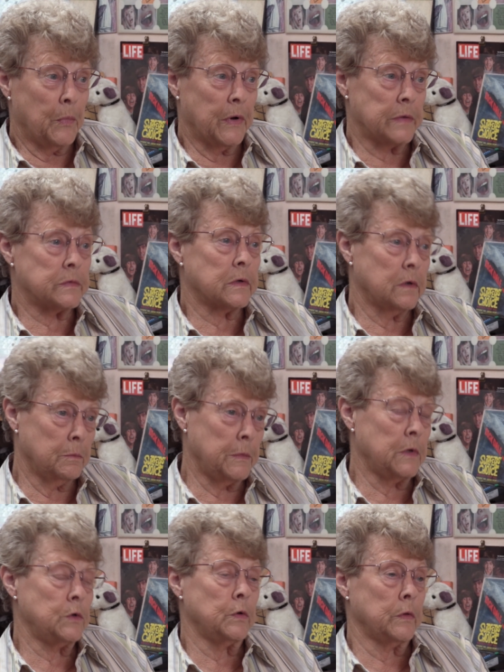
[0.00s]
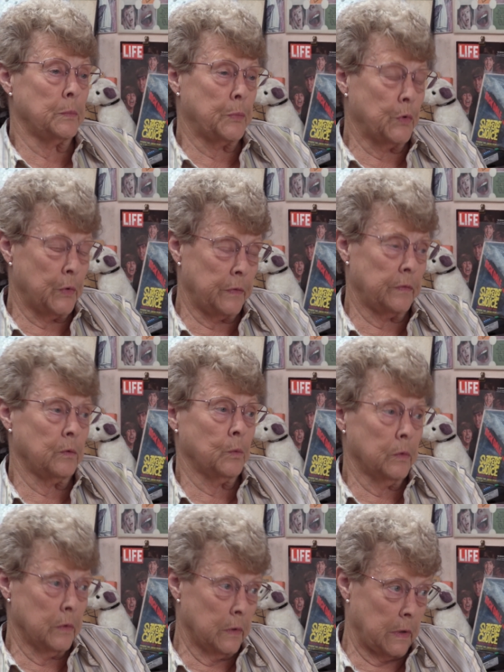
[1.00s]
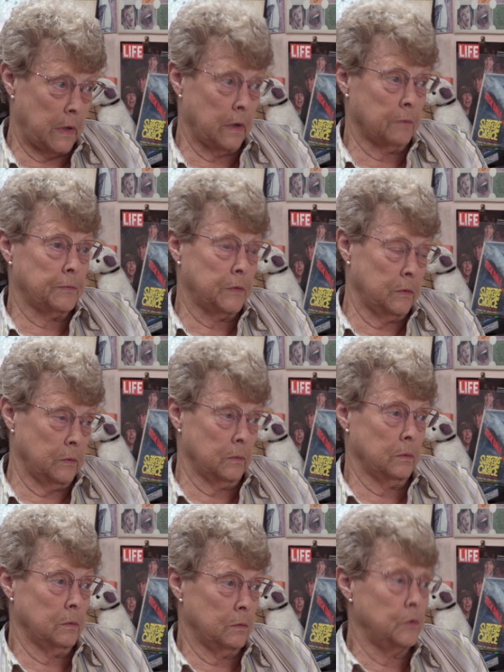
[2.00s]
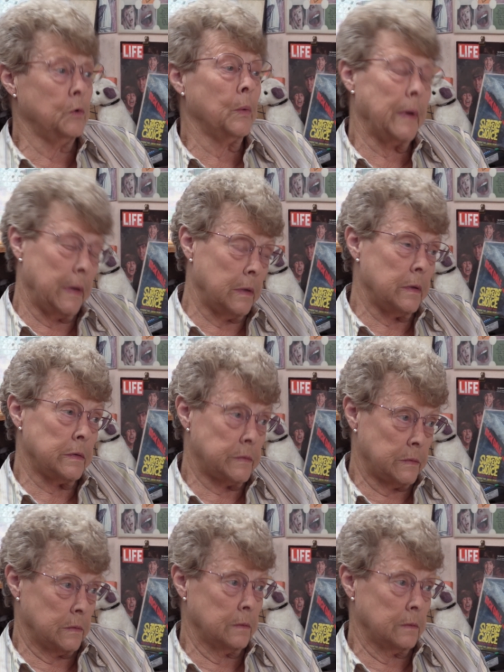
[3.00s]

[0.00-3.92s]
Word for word: but it's coming to the point that we're going to have to do 80s.